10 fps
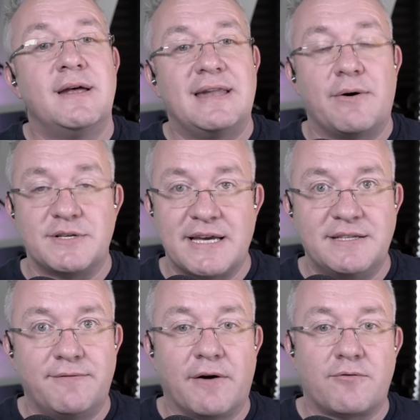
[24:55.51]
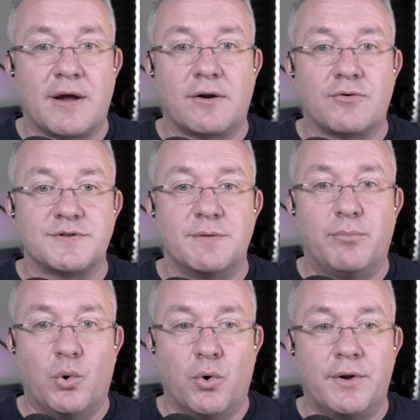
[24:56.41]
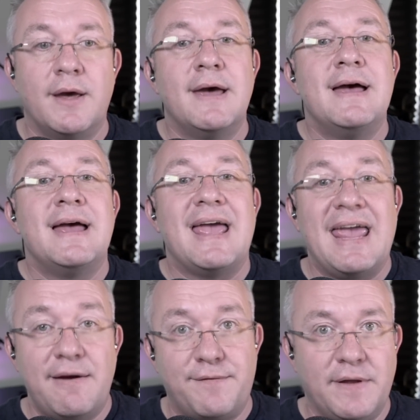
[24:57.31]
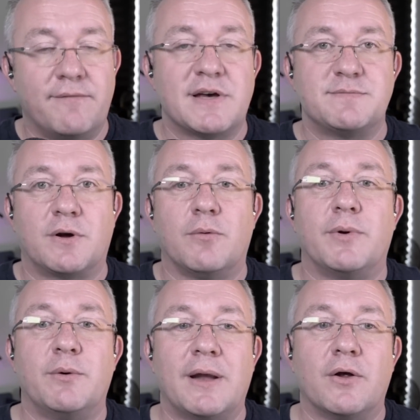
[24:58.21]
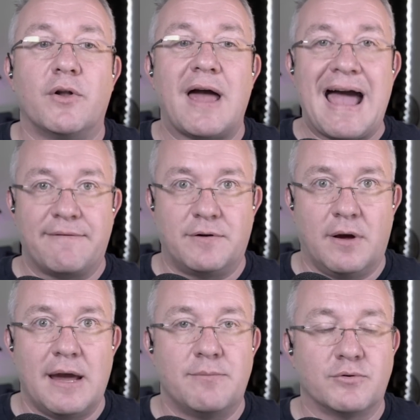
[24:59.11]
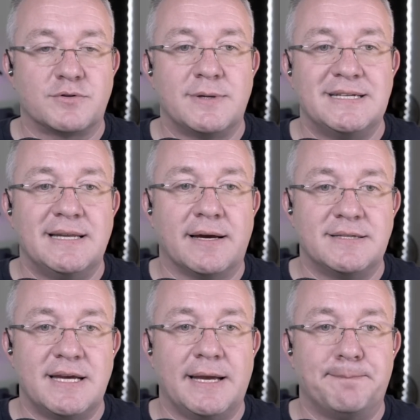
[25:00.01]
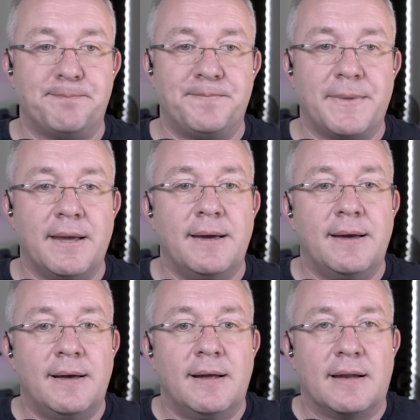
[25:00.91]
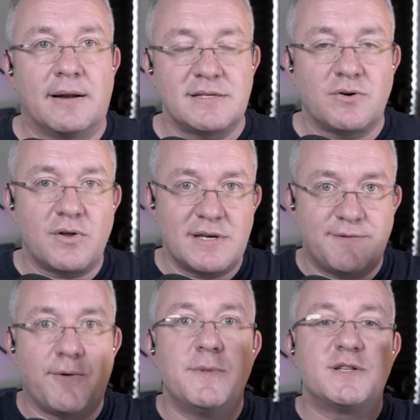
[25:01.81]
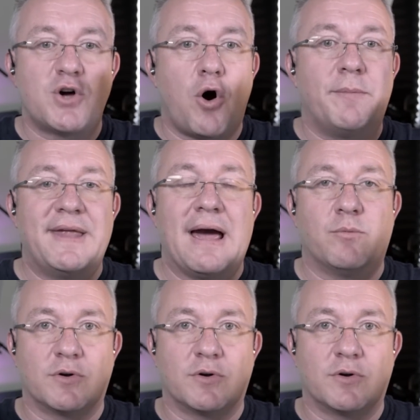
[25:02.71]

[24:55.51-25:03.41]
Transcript: Now it's 85 grand across the board if the investment company went under after April 2019. Now let's look at this from the top down.